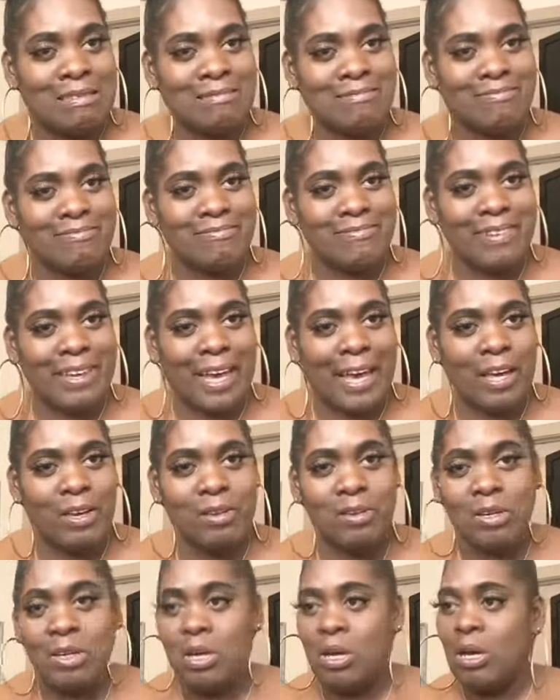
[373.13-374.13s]
Okay.
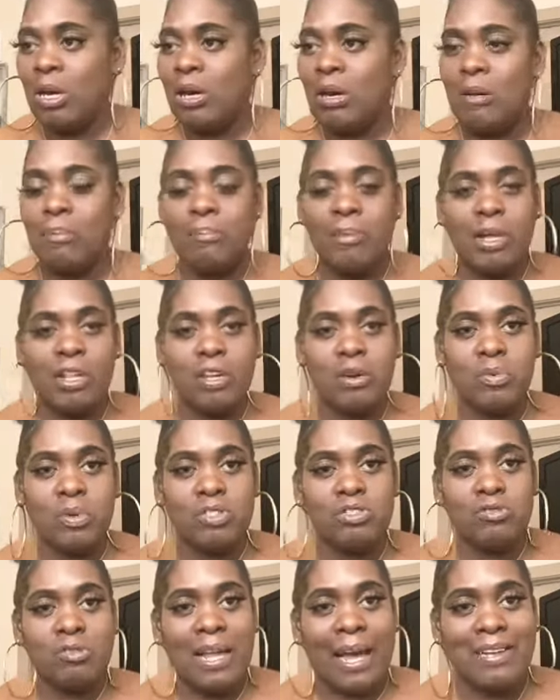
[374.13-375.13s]
Mother,
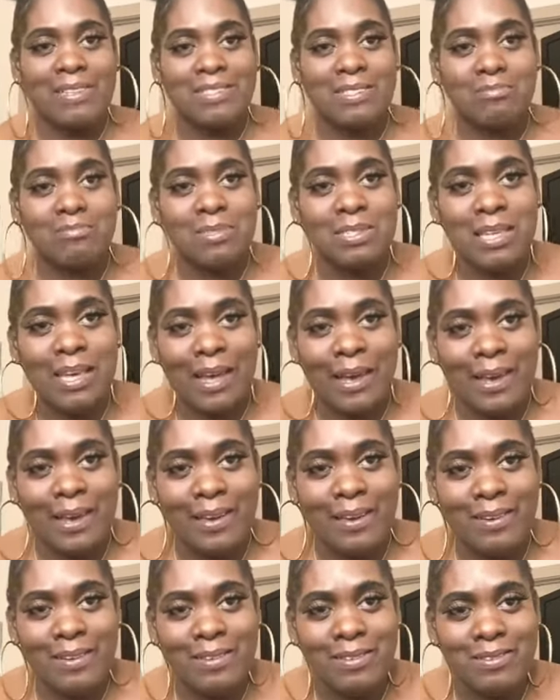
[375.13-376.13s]
would you like some
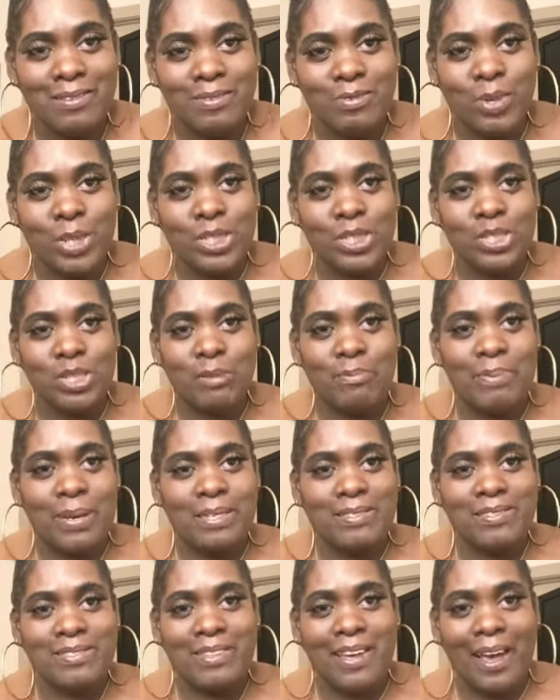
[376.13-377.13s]
tea with your
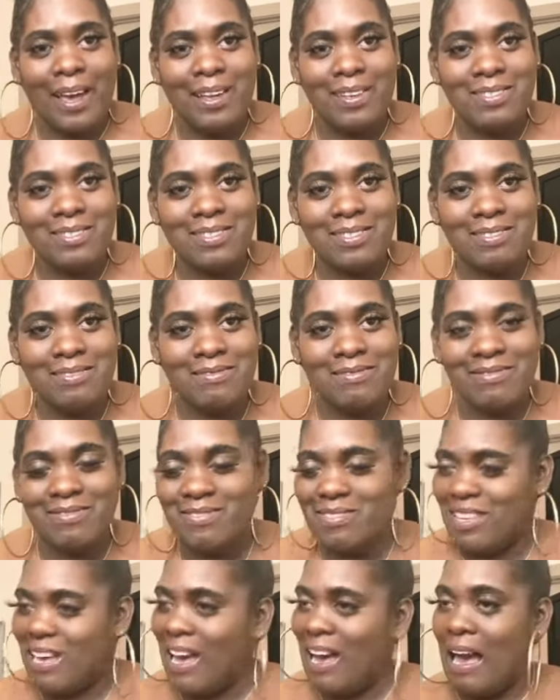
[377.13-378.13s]
biscuit?
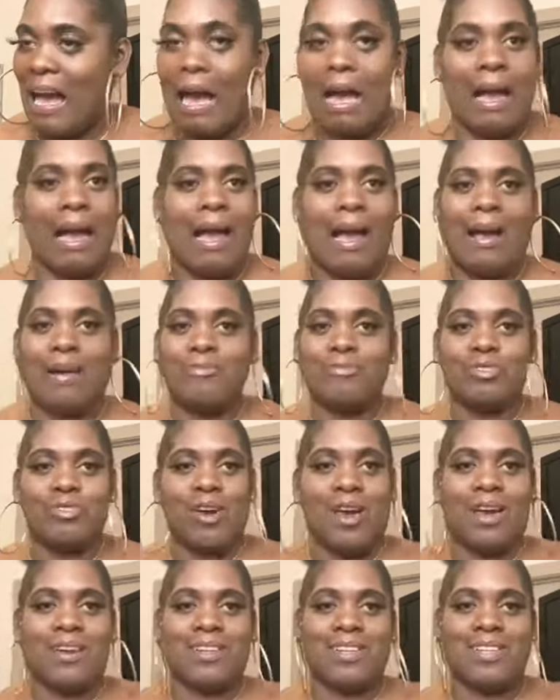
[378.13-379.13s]
I'm
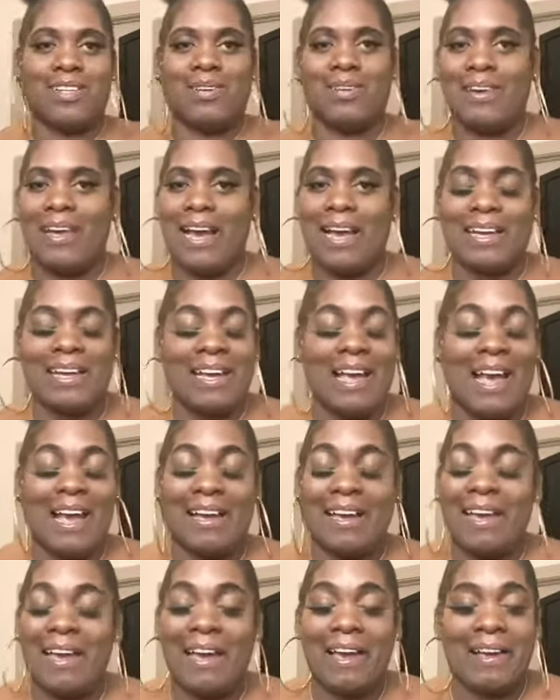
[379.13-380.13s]
trying to do it. I
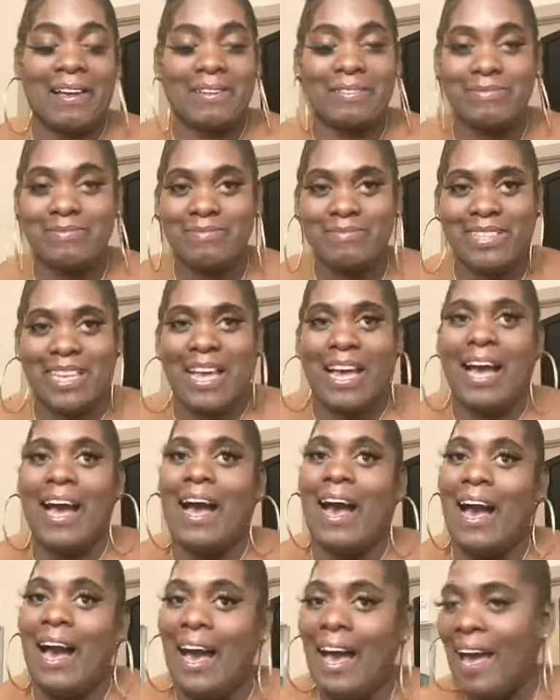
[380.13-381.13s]
can't.
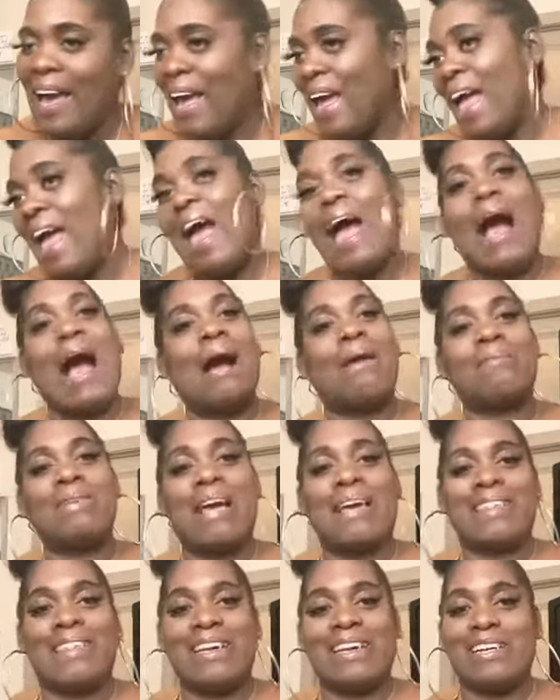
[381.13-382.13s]
I'm
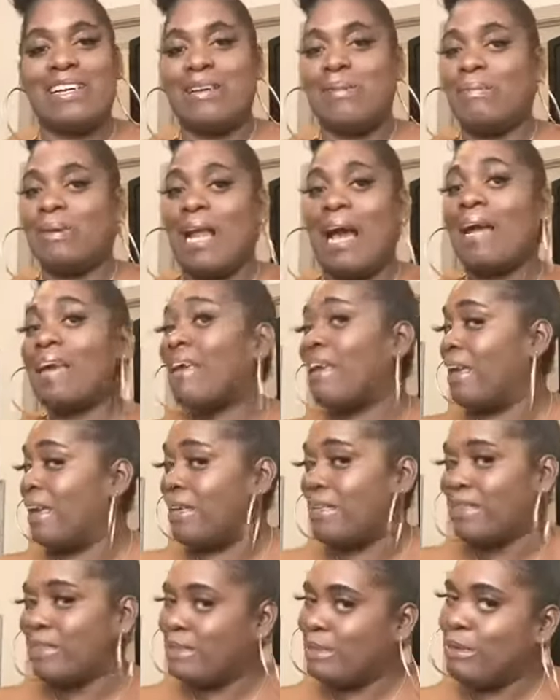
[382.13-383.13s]
not that good, but I
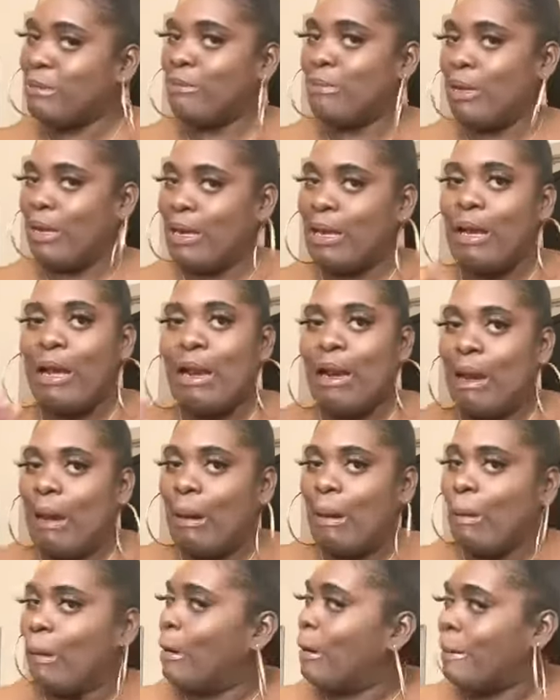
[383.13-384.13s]
can a little bit, you
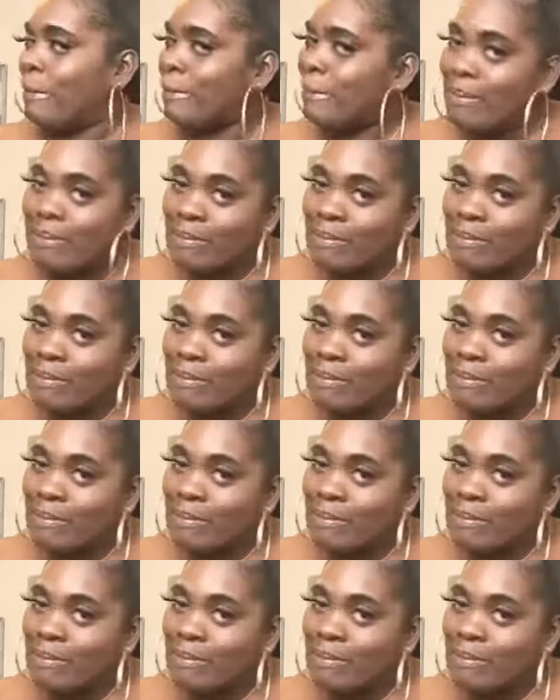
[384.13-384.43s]
know.